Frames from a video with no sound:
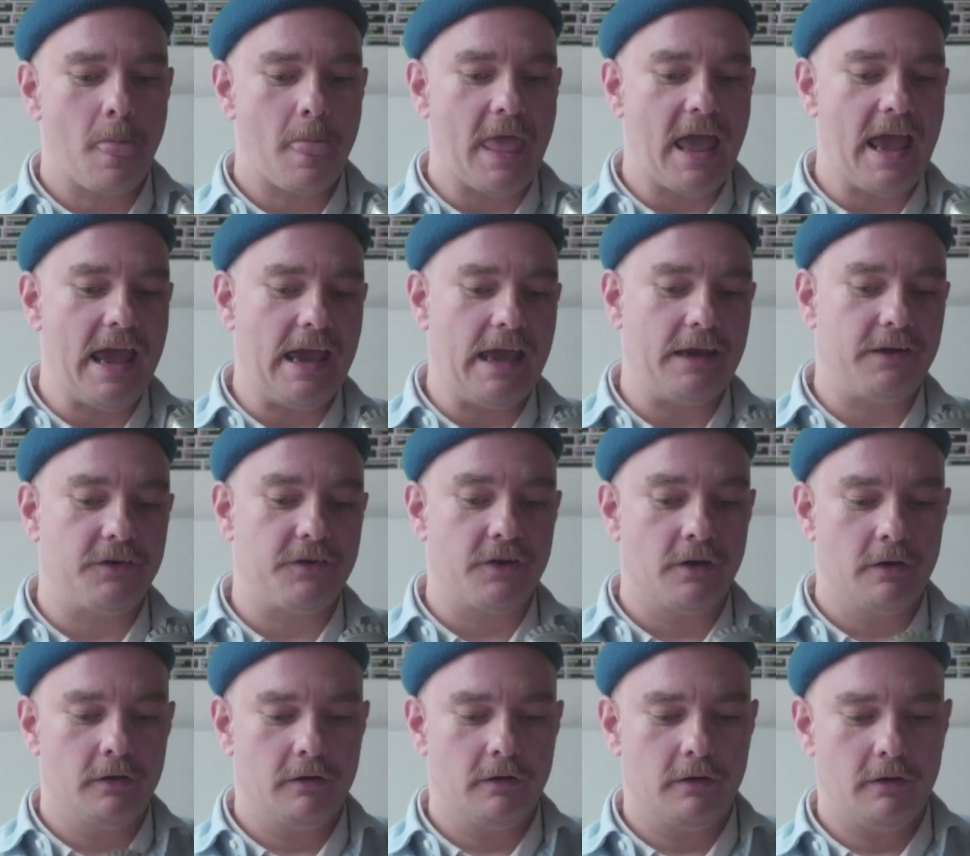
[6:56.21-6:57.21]
And
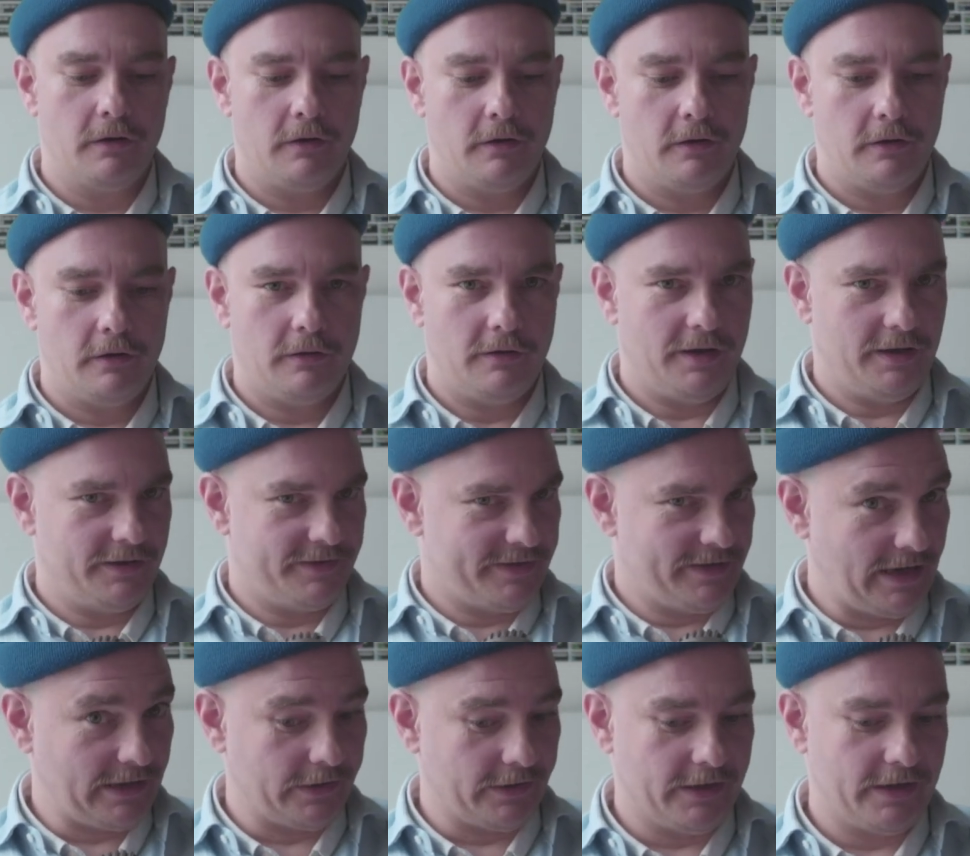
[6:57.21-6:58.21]

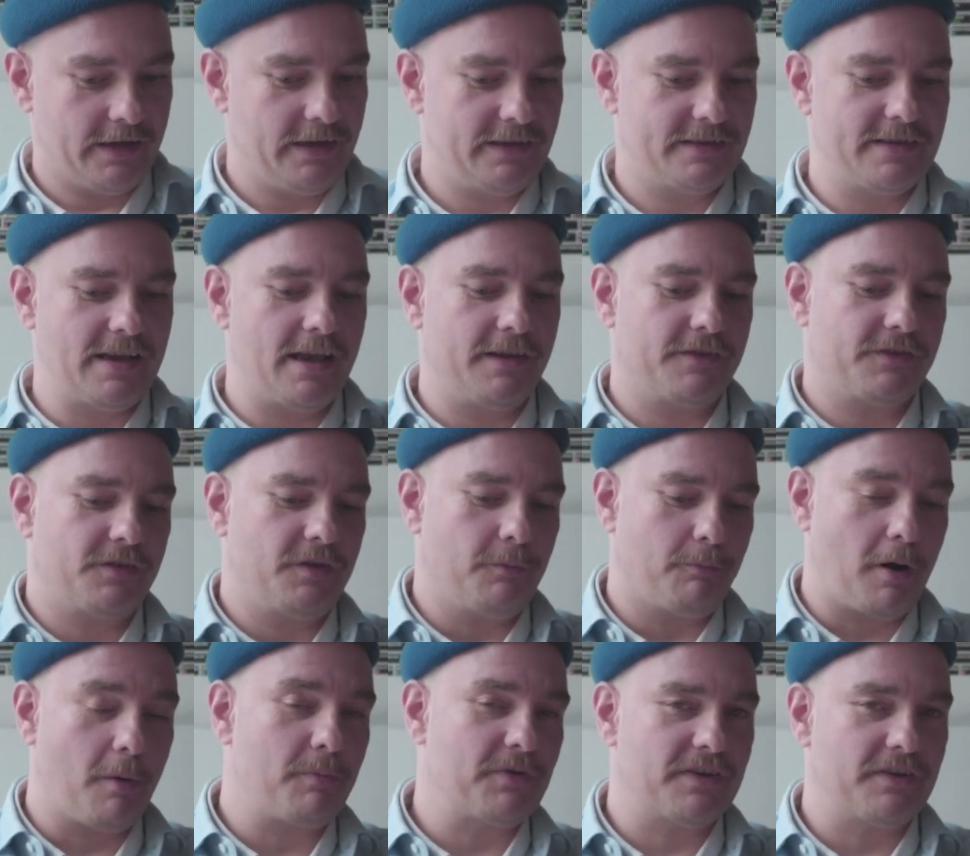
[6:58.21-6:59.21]
incidentally, he says the
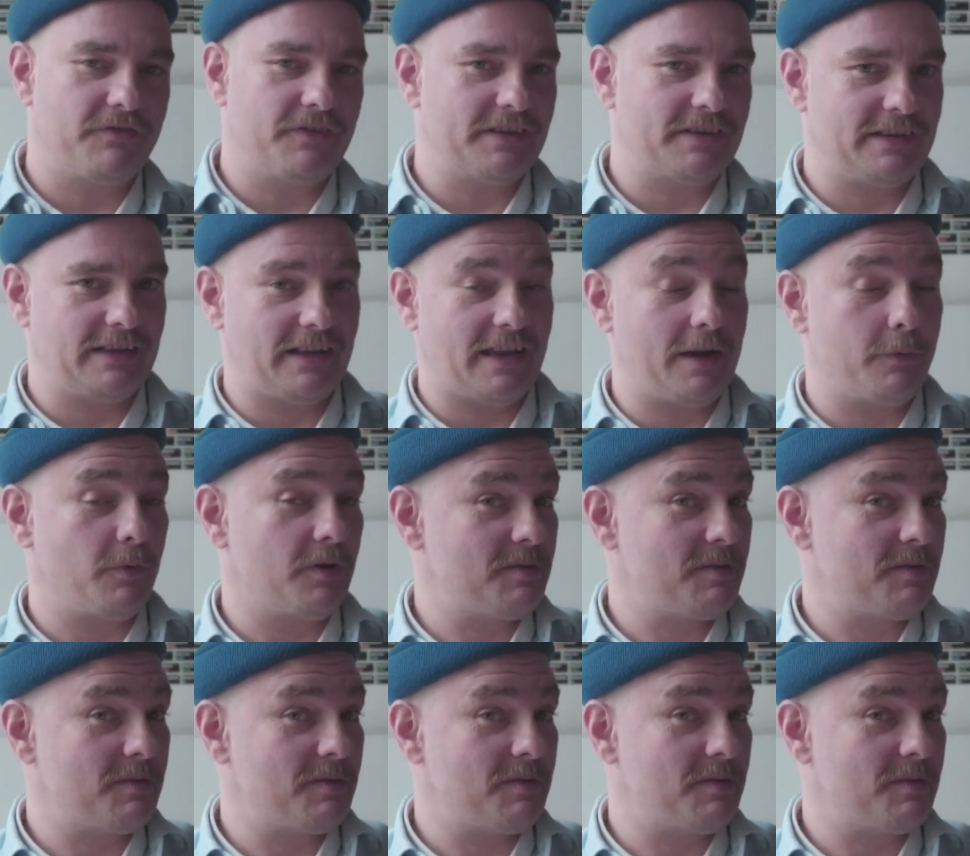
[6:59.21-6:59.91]
purpose of Disneyland, which